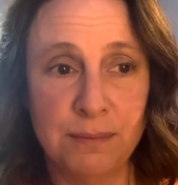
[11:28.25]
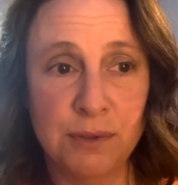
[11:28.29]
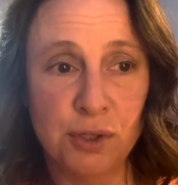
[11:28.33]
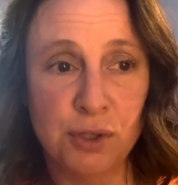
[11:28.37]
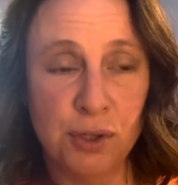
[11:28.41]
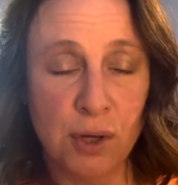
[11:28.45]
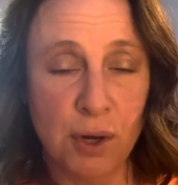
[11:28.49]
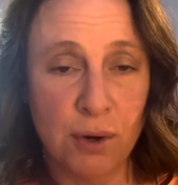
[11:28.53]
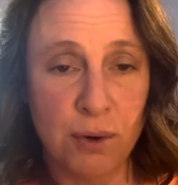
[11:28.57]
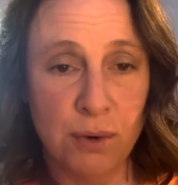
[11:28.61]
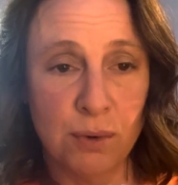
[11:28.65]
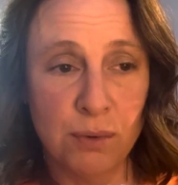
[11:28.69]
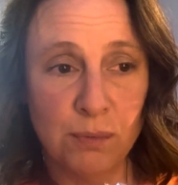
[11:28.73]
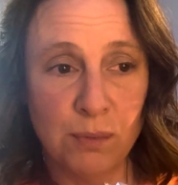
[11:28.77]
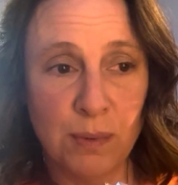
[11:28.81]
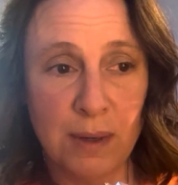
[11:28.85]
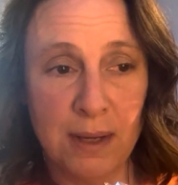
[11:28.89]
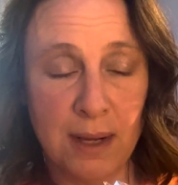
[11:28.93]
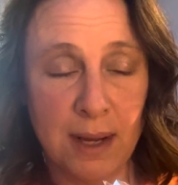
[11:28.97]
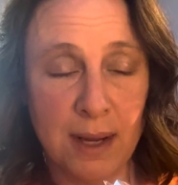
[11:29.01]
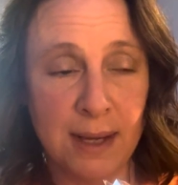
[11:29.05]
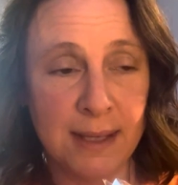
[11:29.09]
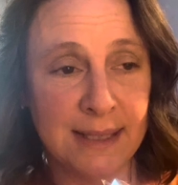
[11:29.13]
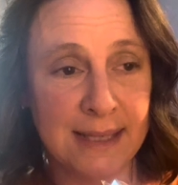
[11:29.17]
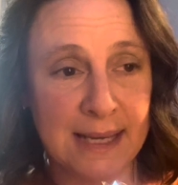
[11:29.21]
So
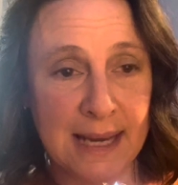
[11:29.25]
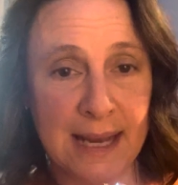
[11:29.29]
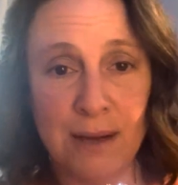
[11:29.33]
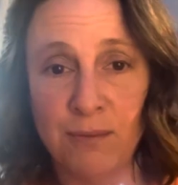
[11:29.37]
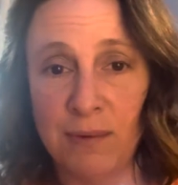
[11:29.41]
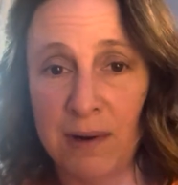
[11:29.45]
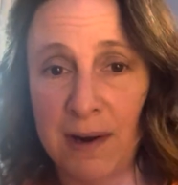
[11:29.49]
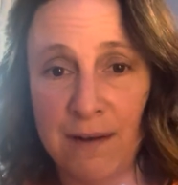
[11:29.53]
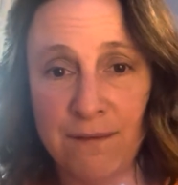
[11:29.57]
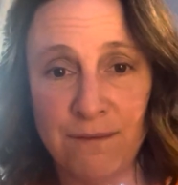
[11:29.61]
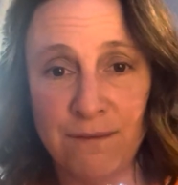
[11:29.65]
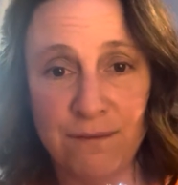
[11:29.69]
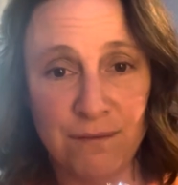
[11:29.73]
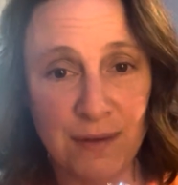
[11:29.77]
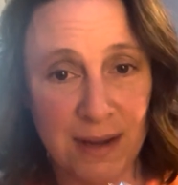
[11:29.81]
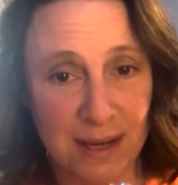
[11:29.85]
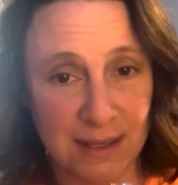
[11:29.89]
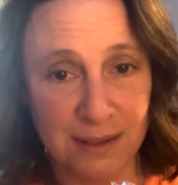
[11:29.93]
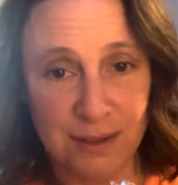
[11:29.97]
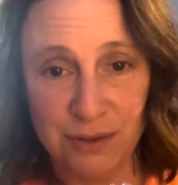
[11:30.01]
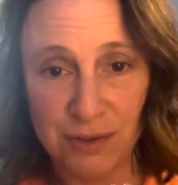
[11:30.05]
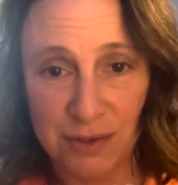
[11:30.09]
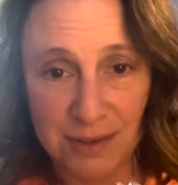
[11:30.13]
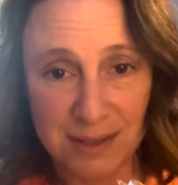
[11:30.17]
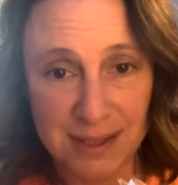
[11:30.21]
when again, when I
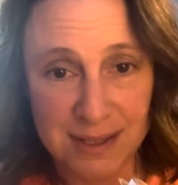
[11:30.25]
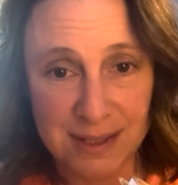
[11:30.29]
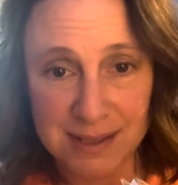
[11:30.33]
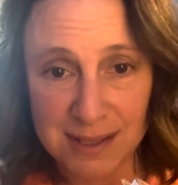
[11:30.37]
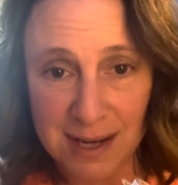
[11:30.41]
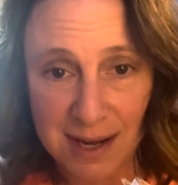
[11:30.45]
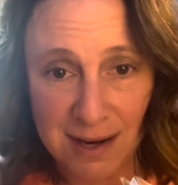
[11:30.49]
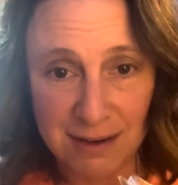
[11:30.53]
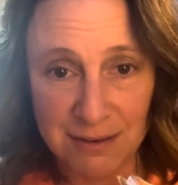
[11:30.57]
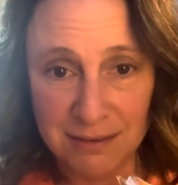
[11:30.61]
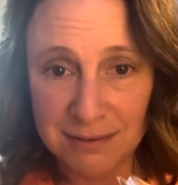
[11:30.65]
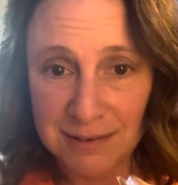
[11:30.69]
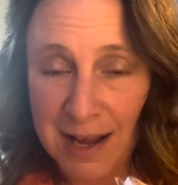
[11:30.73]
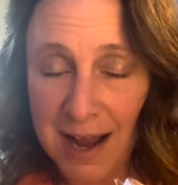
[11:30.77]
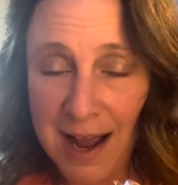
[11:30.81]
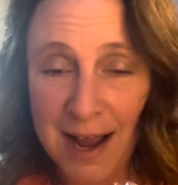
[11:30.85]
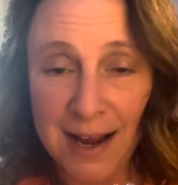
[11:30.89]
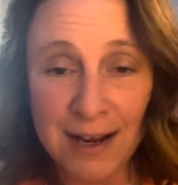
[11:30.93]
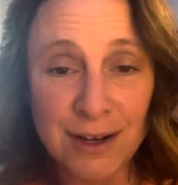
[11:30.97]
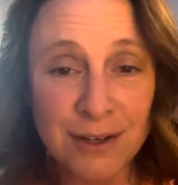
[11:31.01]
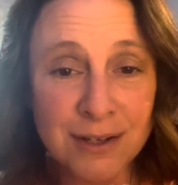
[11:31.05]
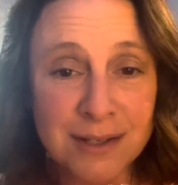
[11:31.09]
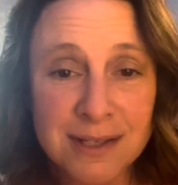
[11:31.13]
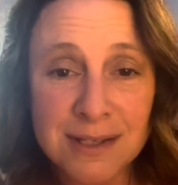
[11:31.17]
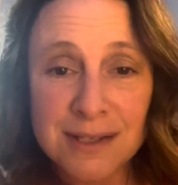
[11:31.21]
finally took this out, I
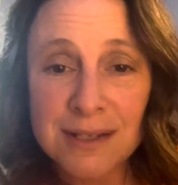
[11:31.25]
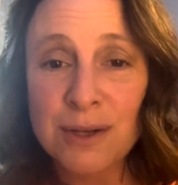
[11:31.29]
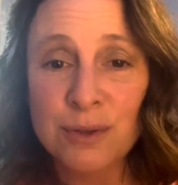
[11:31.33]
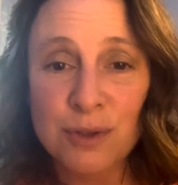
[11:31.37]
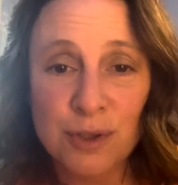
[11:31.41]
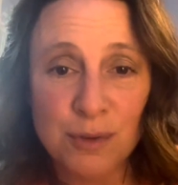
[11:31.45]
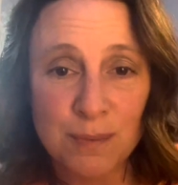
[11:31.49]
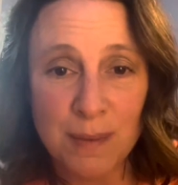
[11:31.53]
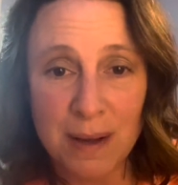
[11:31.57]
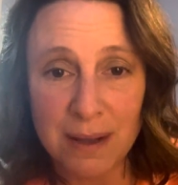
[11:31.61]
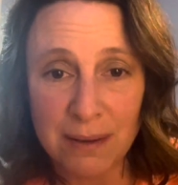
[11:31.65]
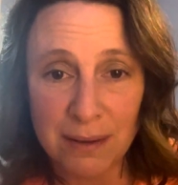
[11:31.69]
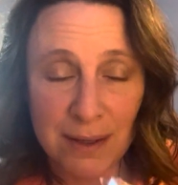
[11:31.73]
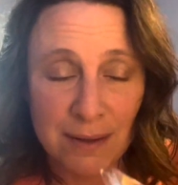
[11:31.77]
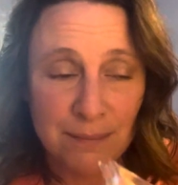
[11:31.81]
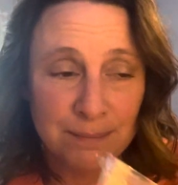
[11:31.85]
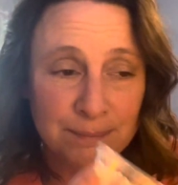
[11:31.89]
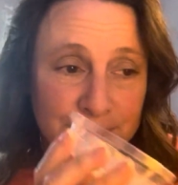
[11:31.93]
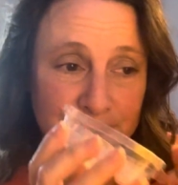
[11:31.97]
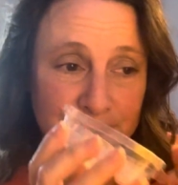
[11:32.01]
could still smell it.